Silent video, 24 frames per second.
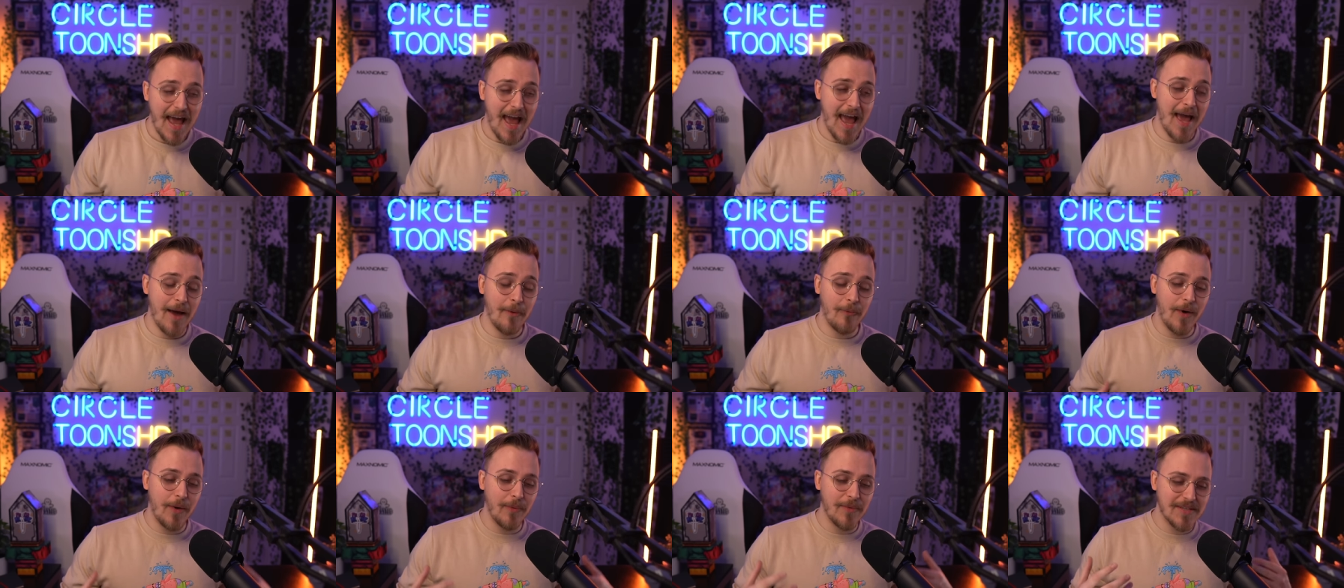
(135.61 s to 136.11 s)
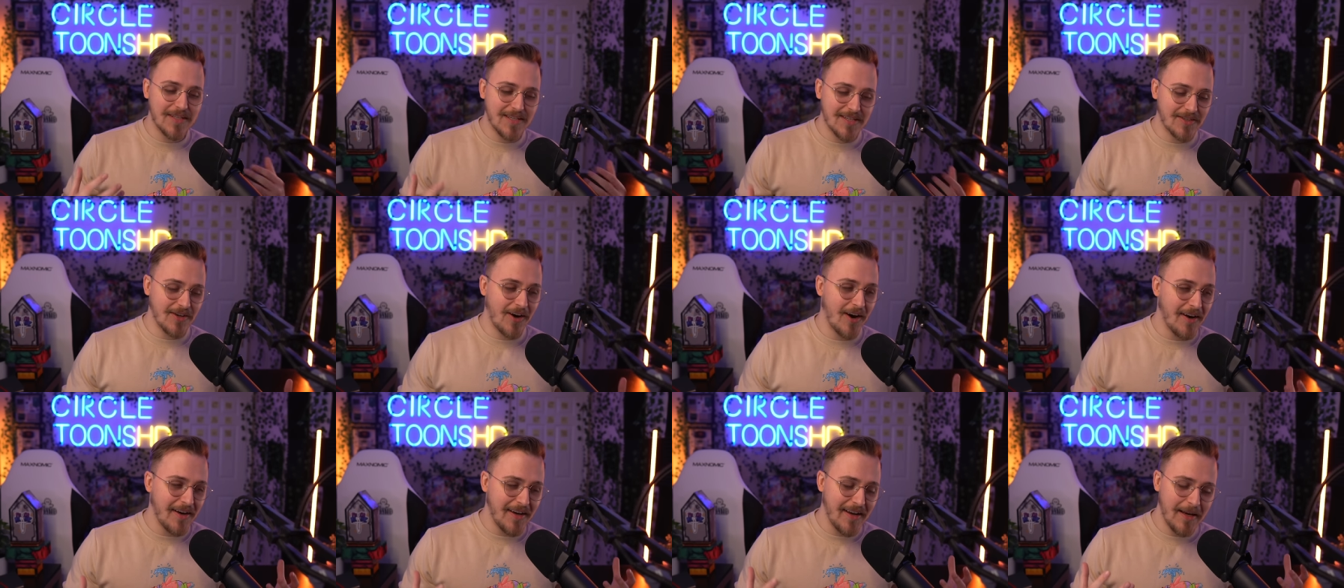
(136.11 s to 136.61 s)
And when we
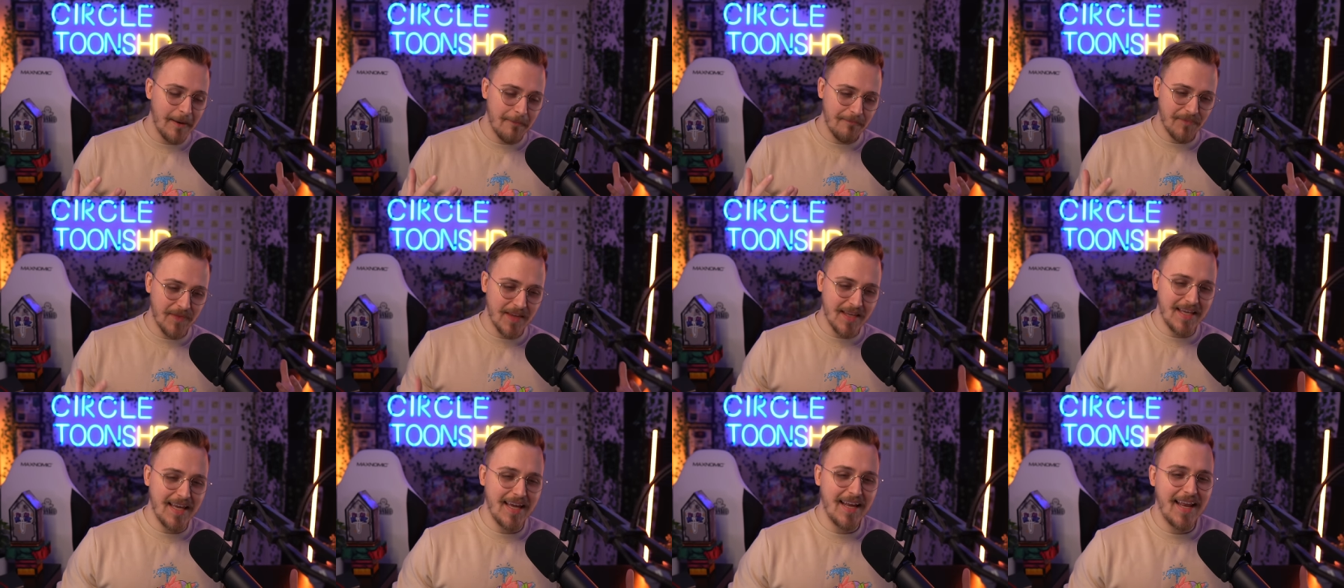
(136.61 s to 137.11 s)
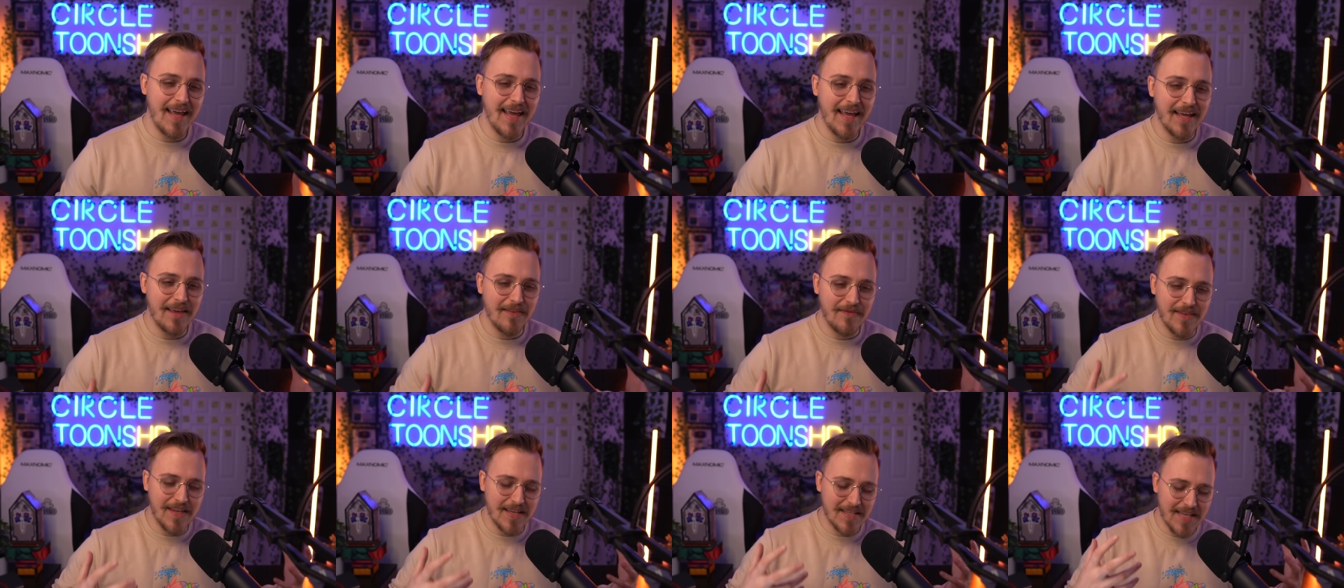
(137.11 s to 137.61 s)
started
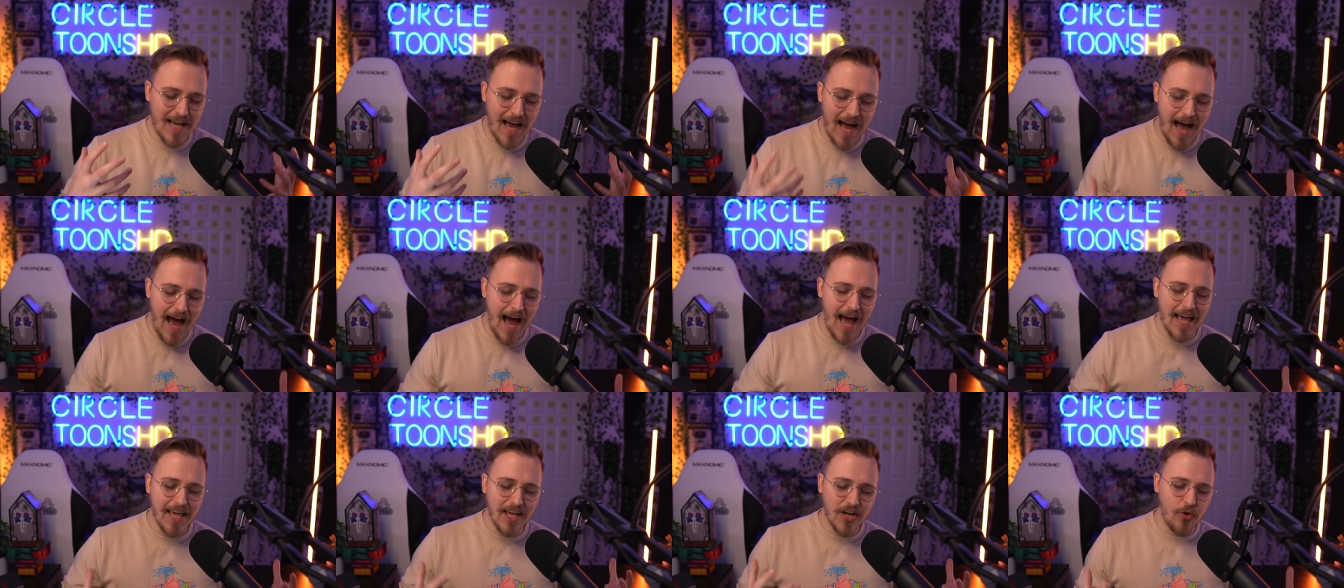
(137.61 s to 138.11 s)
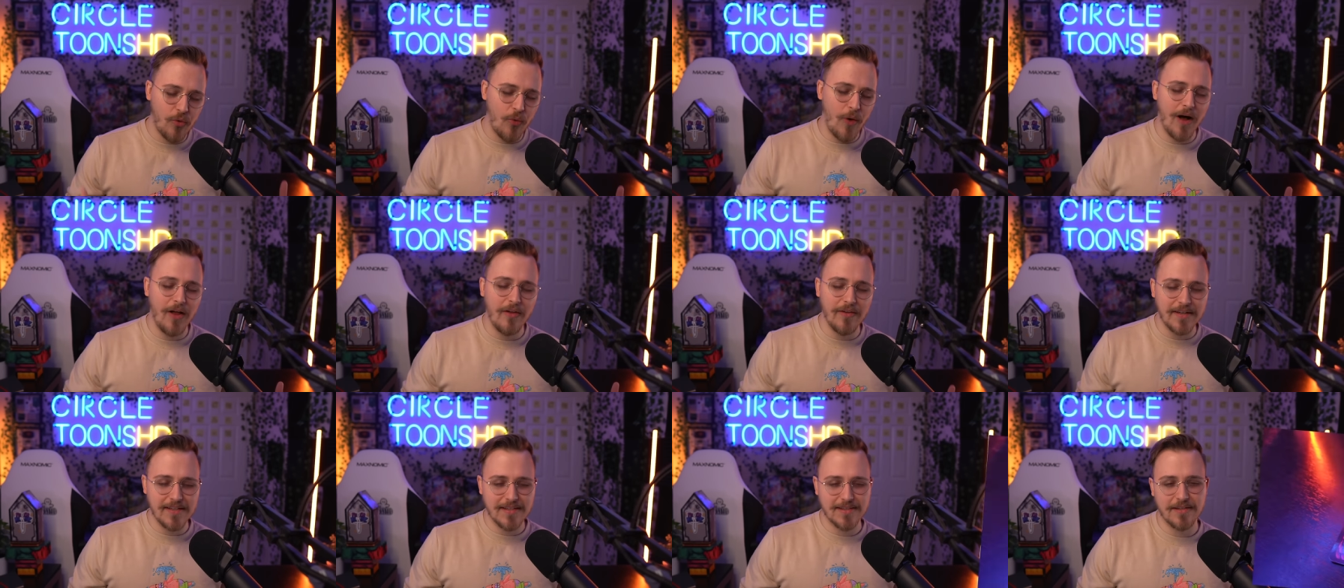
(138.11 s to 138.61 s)
getting this high
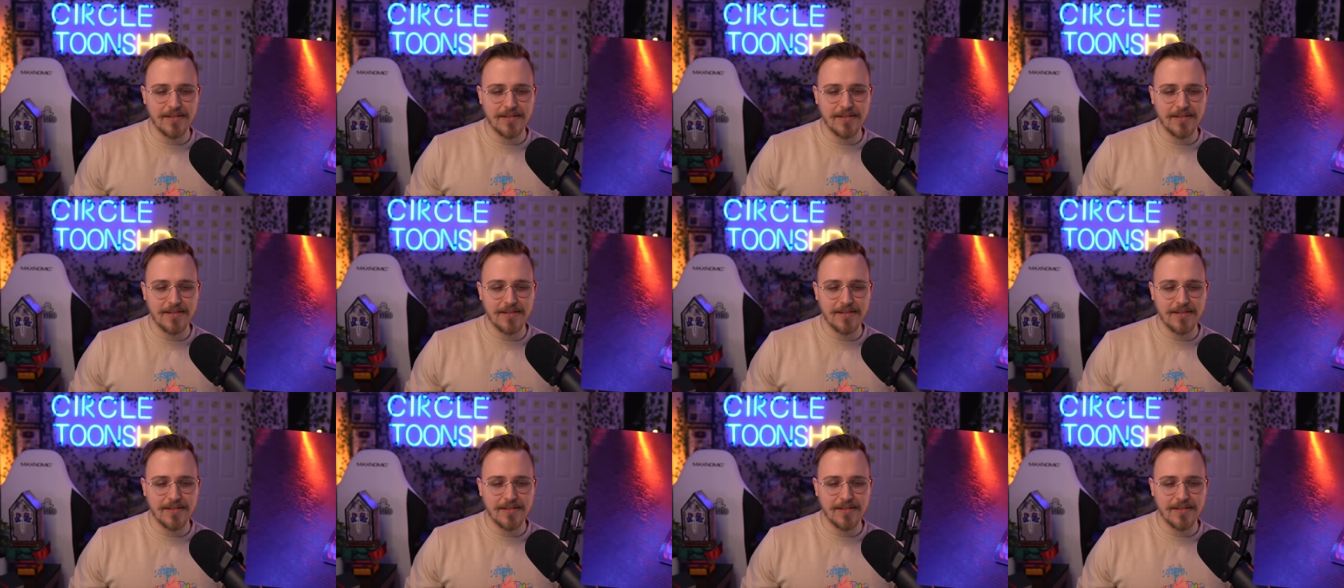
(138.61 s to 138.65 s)
quality